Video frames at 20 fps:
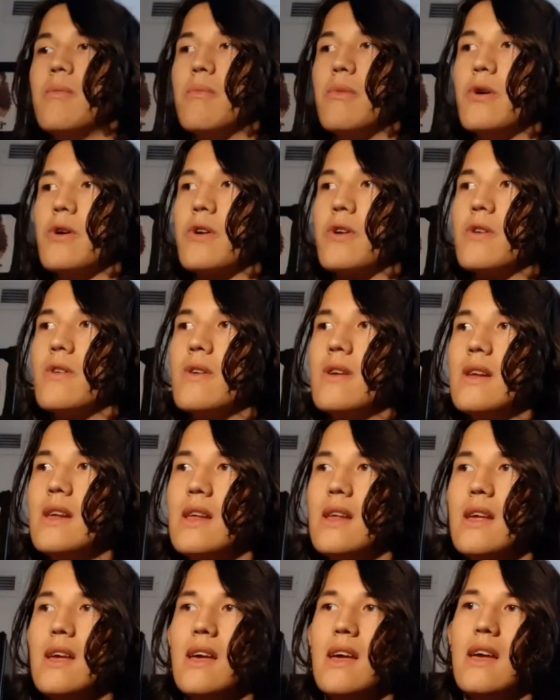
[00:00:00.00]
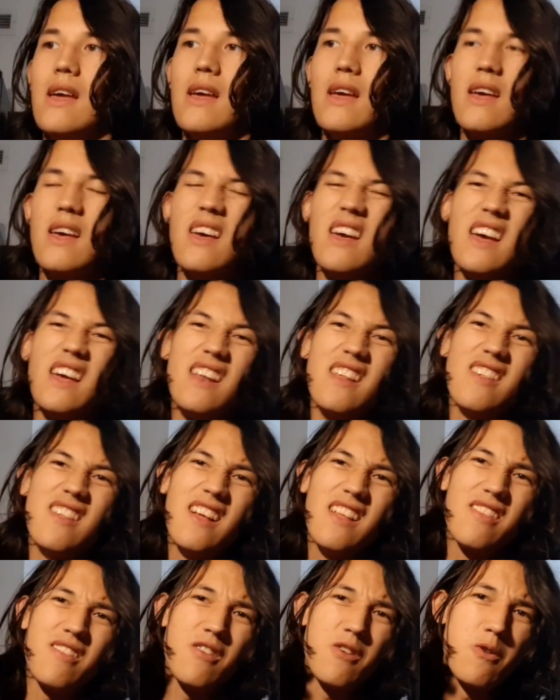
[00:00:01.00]
Mercury, and it's
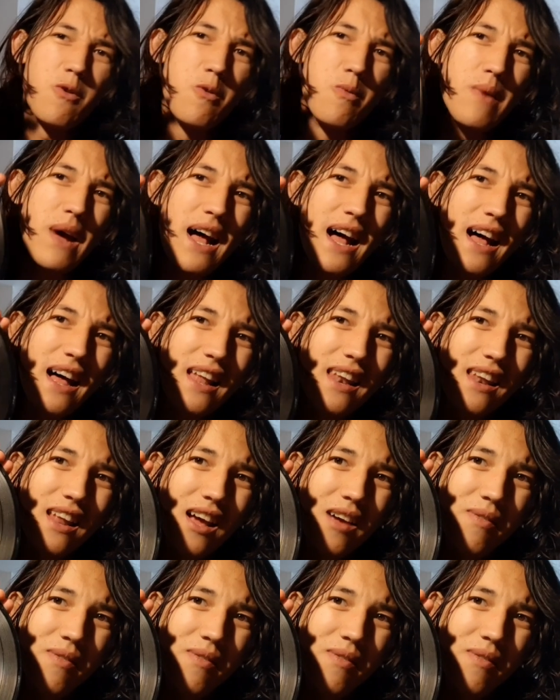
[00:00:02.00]
not too bad.